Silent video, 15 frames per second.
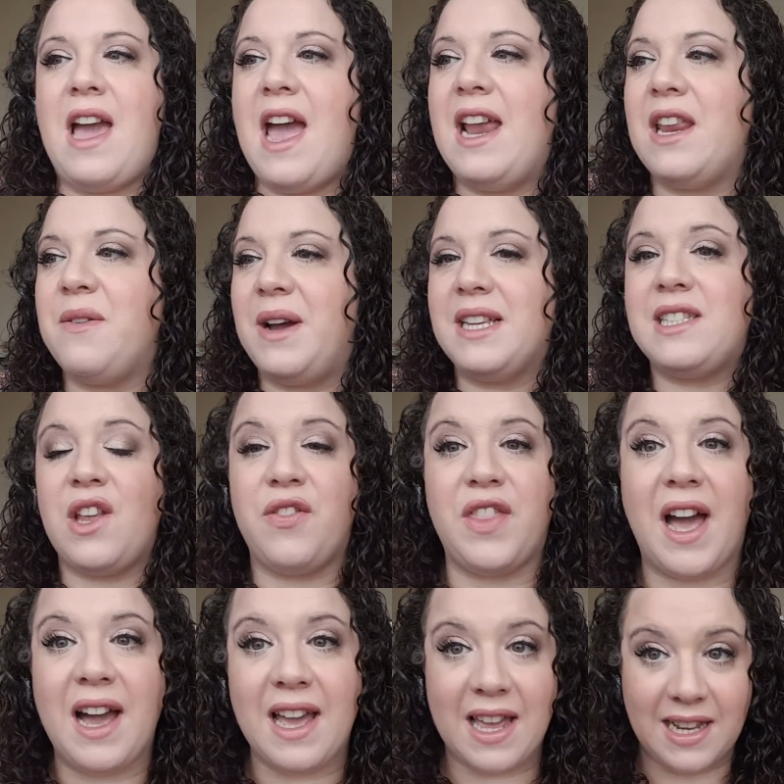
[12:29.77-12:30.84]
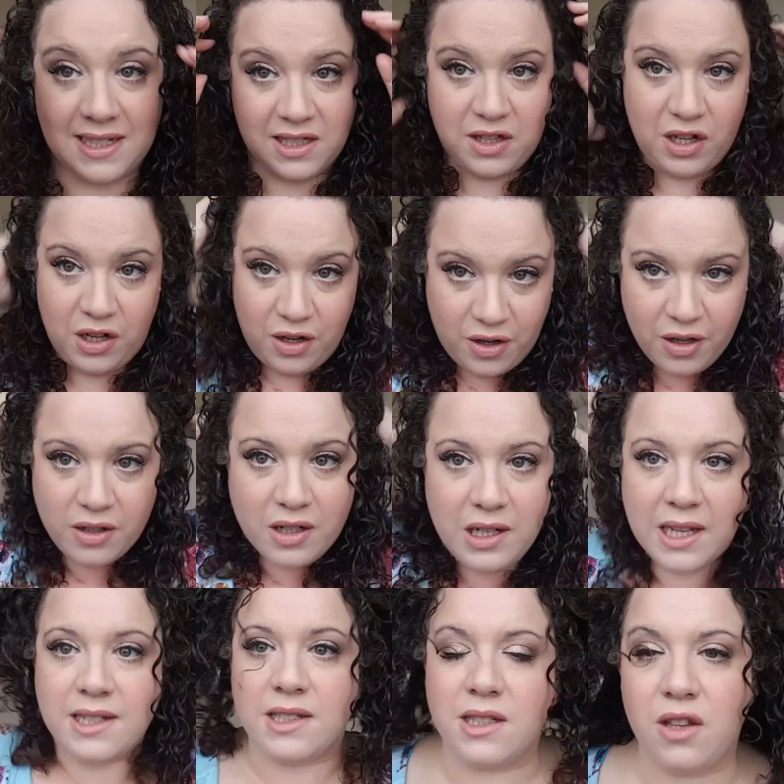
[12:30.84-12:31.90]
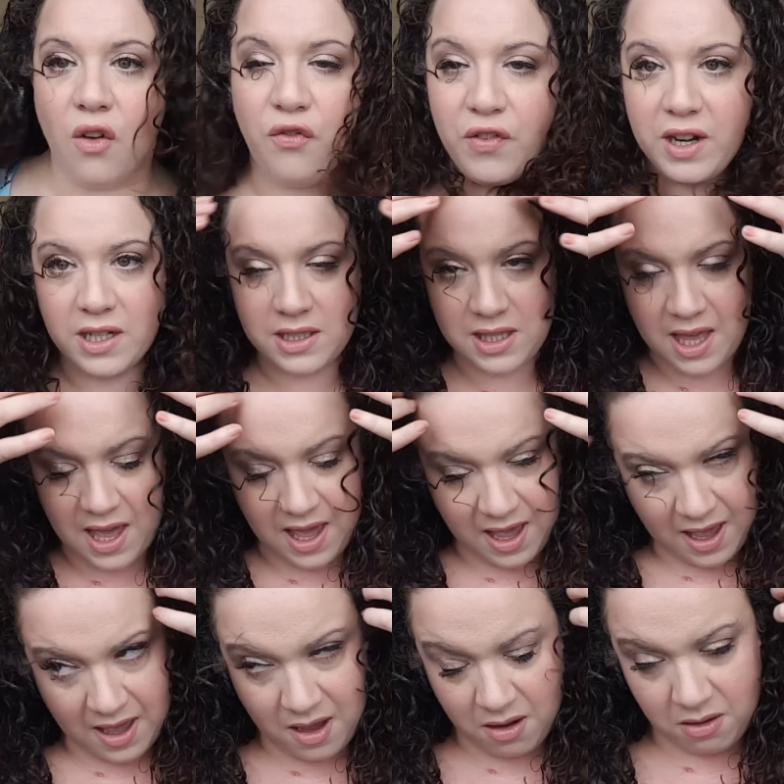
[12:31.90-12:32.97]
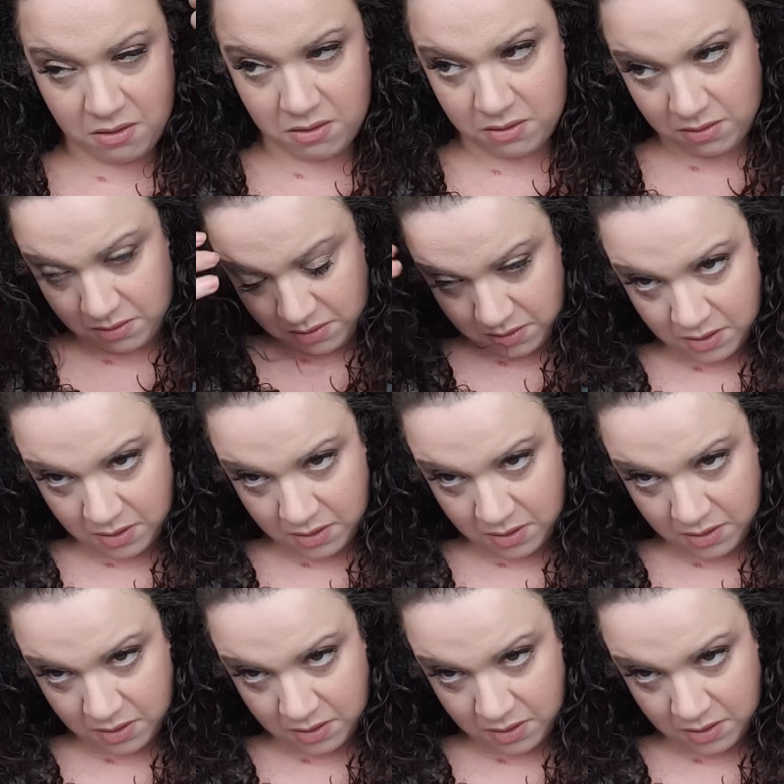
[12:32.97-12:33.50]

Anyway, so that is the look. Let's finish the hair. Oh.